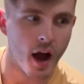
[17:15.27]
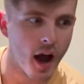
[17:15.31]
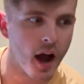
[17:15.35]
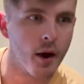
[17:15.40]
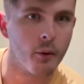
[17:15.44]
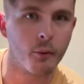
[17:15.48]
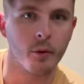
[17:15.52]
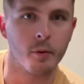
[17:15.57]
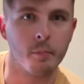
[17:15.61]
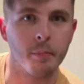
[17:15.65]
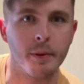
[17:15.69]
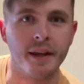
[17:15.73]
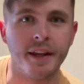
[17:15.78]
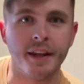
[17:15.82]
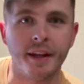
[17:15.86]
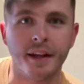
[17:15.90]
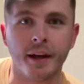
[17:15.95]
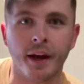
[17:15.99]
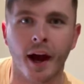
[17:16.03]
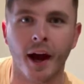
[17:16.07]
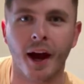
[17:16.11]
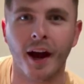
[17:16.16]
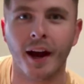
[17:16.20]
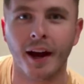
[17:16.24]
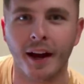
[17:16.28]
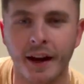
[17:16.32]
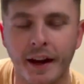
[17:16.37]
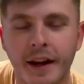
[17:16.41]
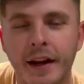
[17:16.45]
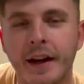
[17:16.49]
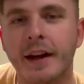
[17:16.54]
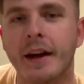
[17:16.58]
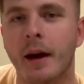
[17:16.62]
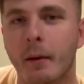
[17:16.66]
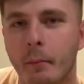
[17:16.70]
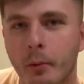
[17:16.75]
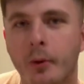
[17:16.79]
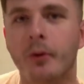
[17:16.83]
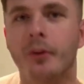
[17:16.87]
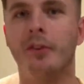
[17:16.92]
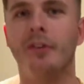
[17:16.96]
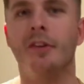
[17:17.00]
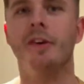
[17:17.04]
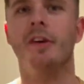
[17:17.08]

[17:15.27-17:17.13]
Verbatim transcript: I would be kaput.